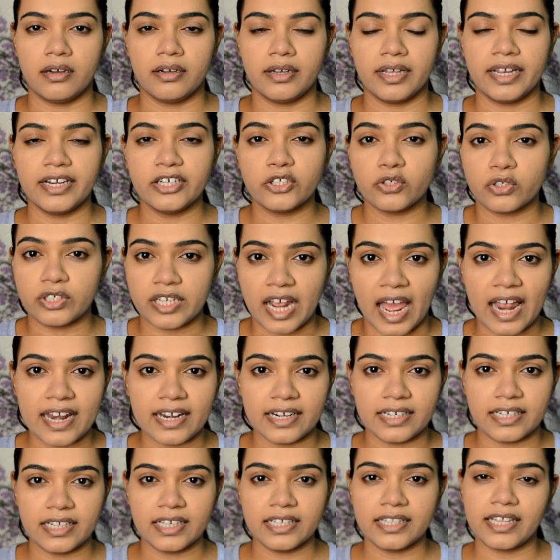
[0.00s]
in
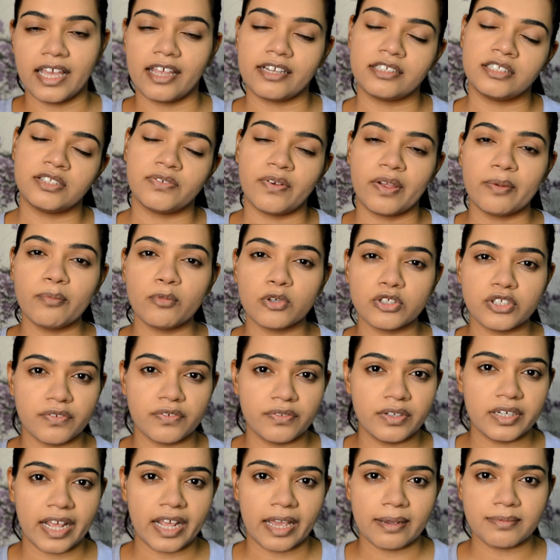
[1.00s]
totality, that's why most of
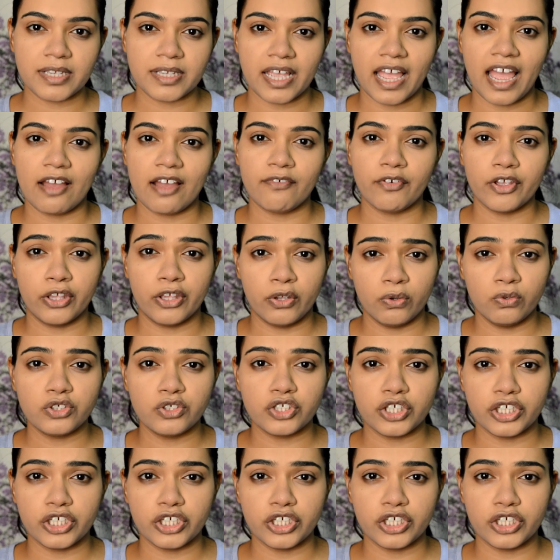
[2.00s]
the times I have a huge